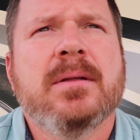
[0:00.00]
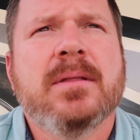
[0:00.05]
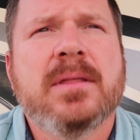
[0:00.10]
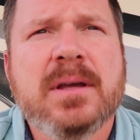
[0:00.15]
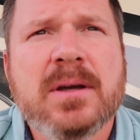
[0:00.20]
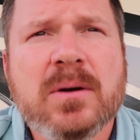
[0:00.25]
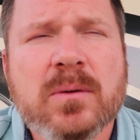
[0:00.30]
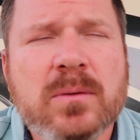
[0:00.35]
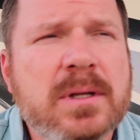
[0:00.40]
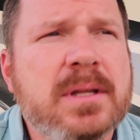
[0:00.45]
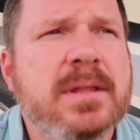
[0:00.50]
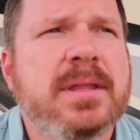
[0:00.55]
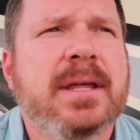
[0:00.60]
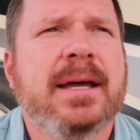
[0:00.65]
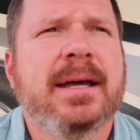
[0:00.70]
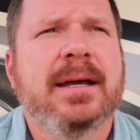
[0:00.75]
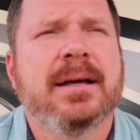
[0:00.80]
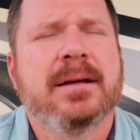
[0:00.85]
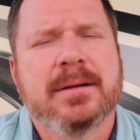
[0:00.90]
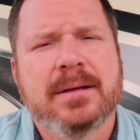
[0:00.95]
The only
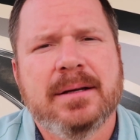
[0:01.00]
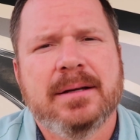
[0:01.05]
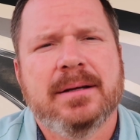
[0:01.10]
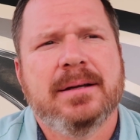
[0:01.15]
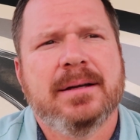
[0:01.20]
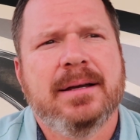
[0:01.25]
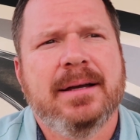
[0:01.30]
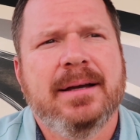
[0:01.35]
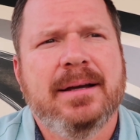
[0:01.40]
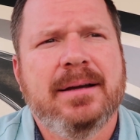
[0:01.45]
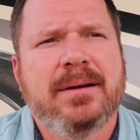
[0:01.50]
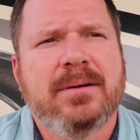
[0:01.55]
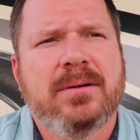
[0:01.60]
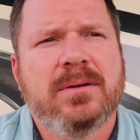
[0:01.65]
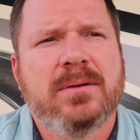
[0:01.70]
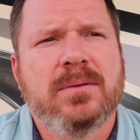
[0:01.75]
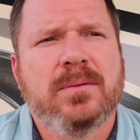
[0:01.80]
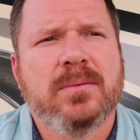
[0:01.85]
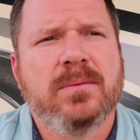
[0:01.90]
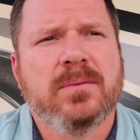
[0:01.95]
thing
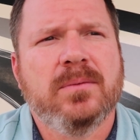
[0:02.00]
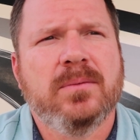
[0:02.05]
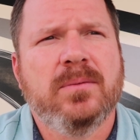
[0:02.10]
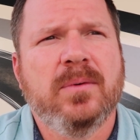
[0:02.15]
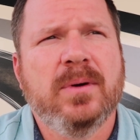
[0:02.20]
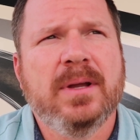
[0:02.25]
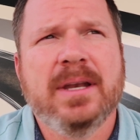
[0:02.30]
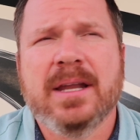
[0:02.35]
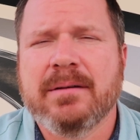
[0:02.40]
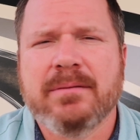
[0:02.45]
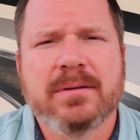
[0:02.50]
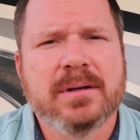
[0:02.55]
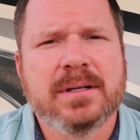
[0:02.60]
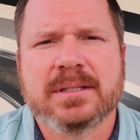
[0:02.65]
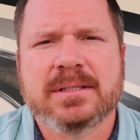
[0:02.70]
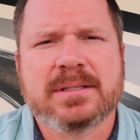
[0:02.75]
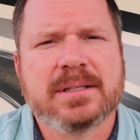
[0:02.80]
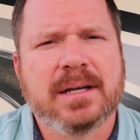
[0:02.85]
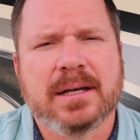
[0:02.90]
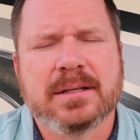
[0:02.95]
we never
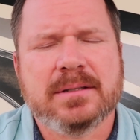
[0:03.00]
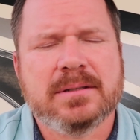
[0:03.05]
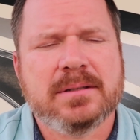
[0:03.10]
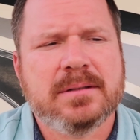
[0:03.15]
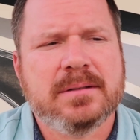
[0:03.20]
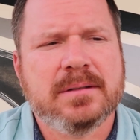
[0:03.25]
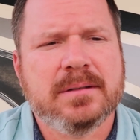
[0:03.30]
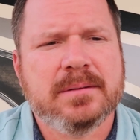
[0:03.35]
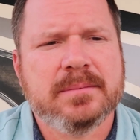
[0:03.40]
discussed